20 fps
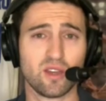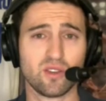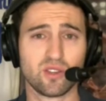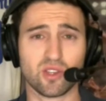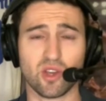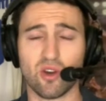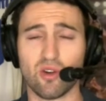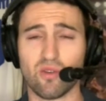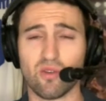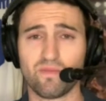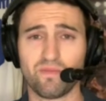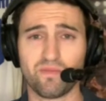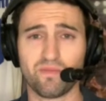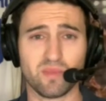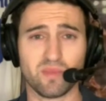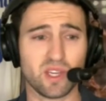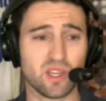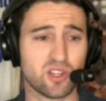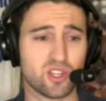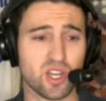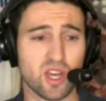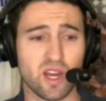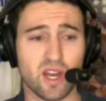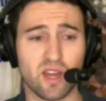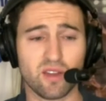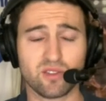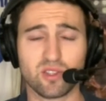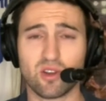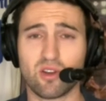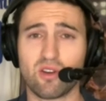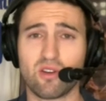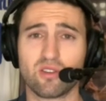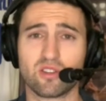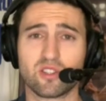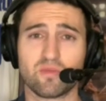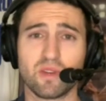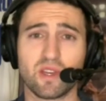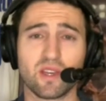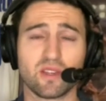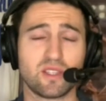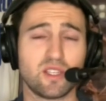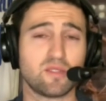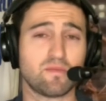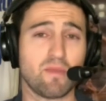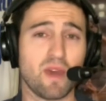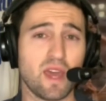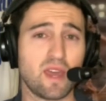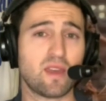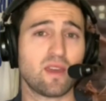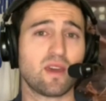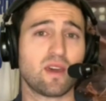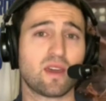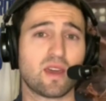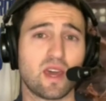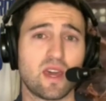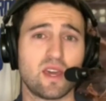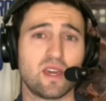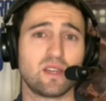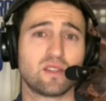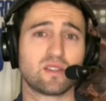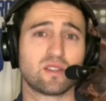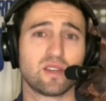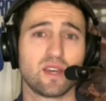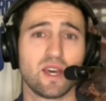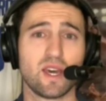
So big shout out to Hurts, because he's making a case